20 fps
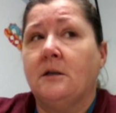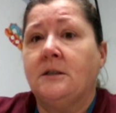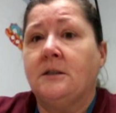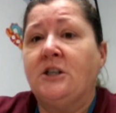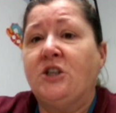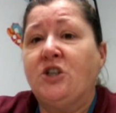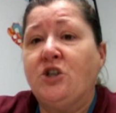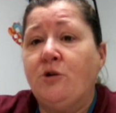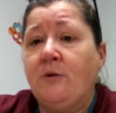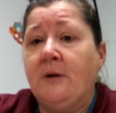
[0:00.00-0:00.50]

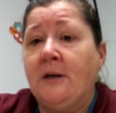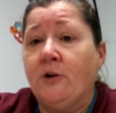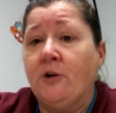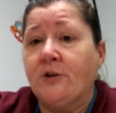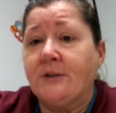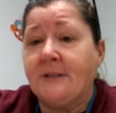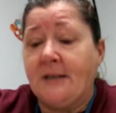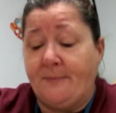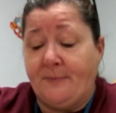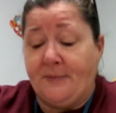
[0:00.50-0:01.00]
Did you hear
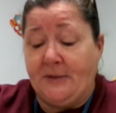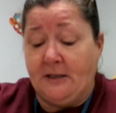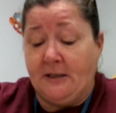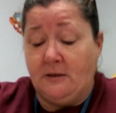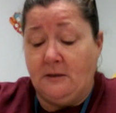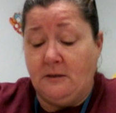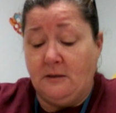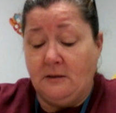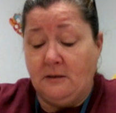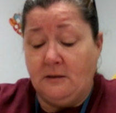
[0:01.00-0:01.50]

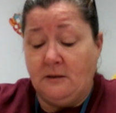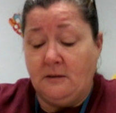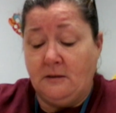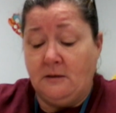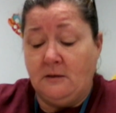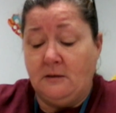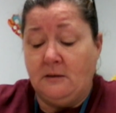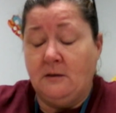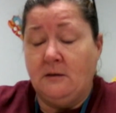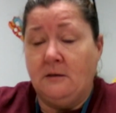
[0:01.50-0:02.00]
something?
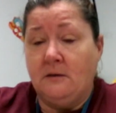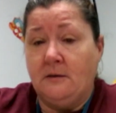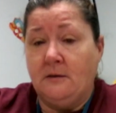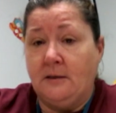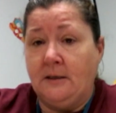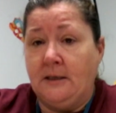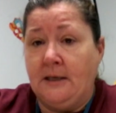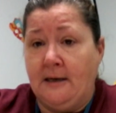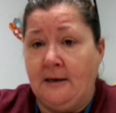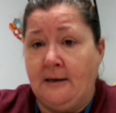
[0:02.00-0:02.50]

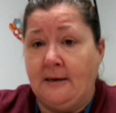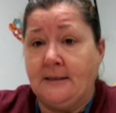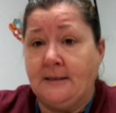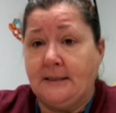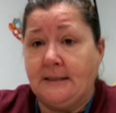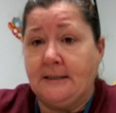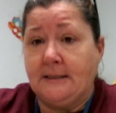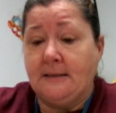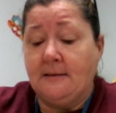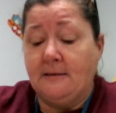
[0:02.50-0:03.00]

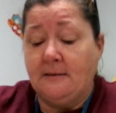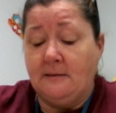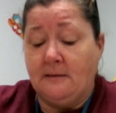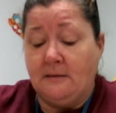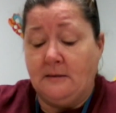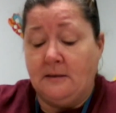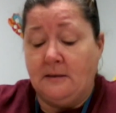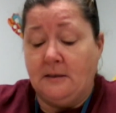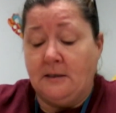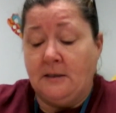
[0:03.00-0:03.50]
Yes.
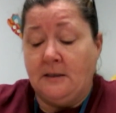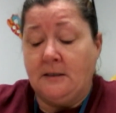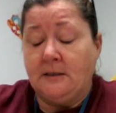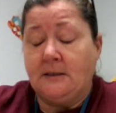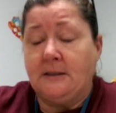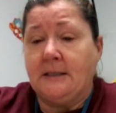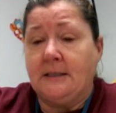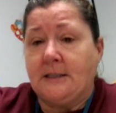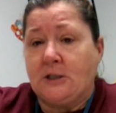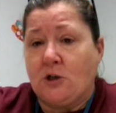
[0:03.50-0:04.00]

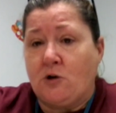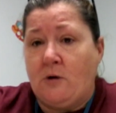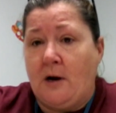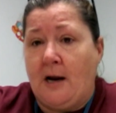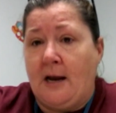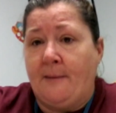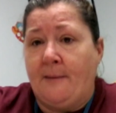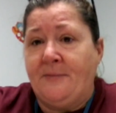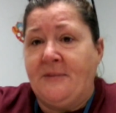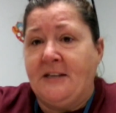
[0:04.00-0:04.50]

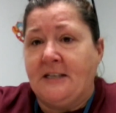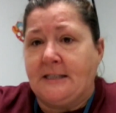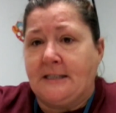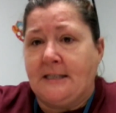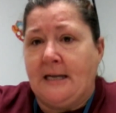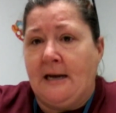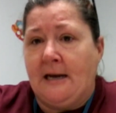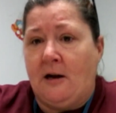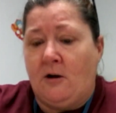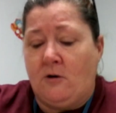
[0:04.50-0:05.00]
Describe the
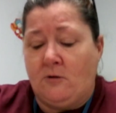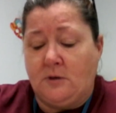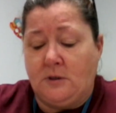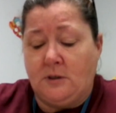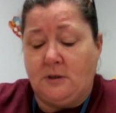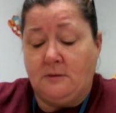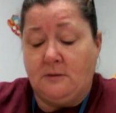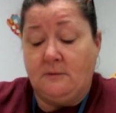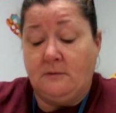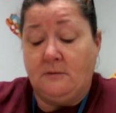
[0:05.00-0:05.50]

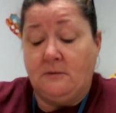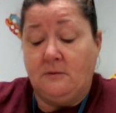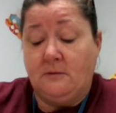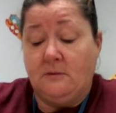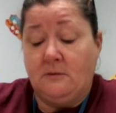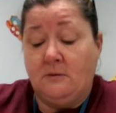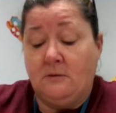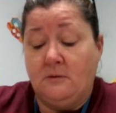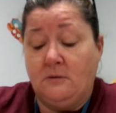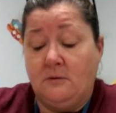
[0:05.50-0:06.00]
sound.
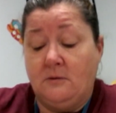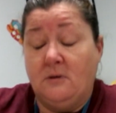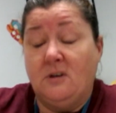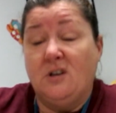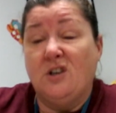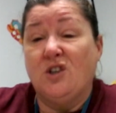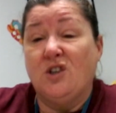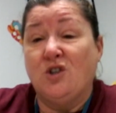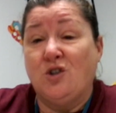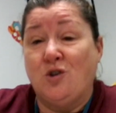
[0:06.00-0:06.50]

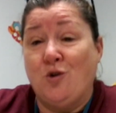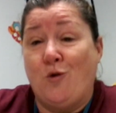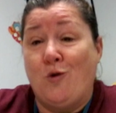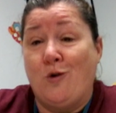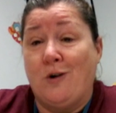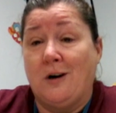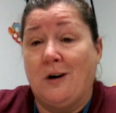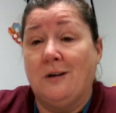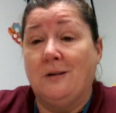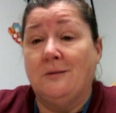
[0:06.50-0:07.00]

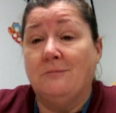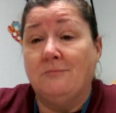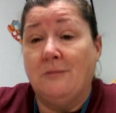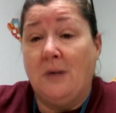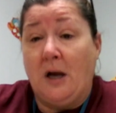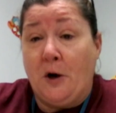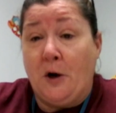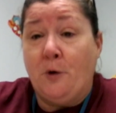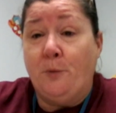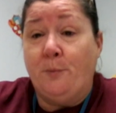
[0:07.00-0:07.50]
Door
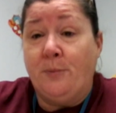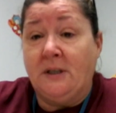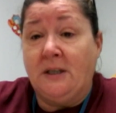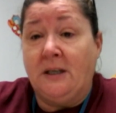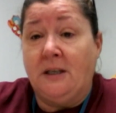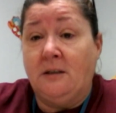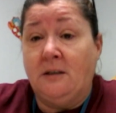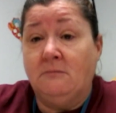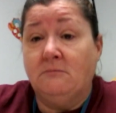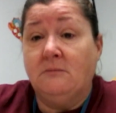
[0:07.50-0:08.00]

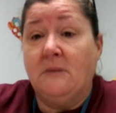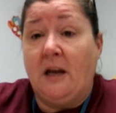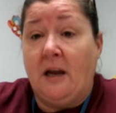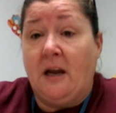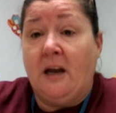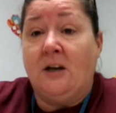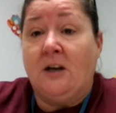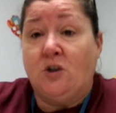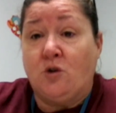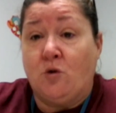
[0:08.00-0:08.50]
opening
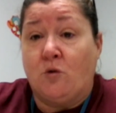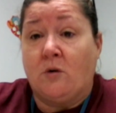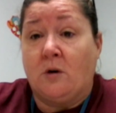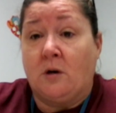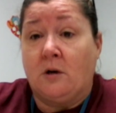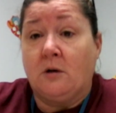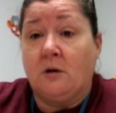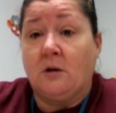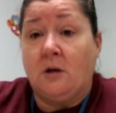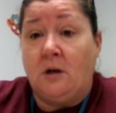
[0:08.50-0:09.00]
and
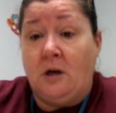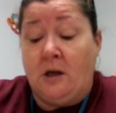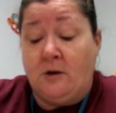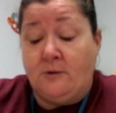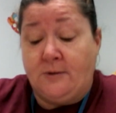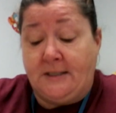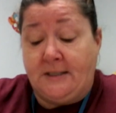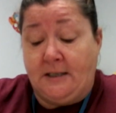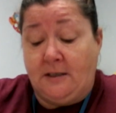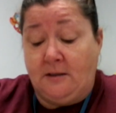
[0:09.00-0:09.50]
door
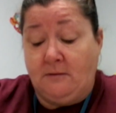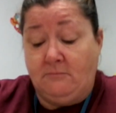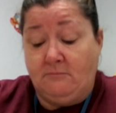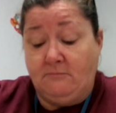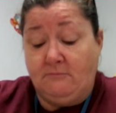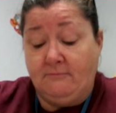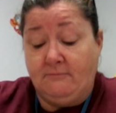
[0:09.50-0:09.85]
closing.